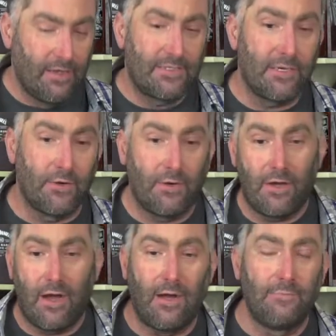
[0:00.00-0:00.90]
So
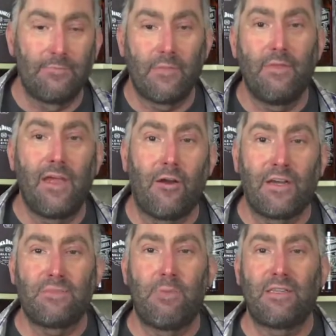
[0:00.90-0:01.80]
um, they are
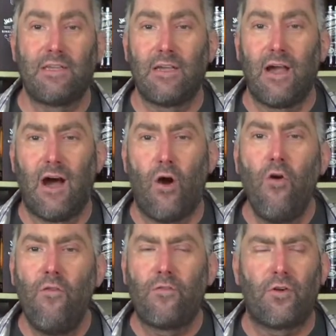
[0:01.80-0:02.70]
expecting
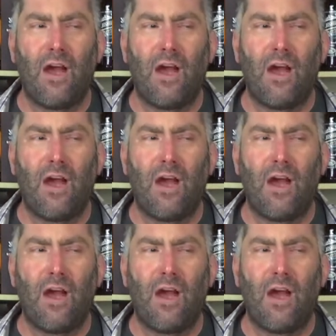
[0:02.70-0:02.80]
over,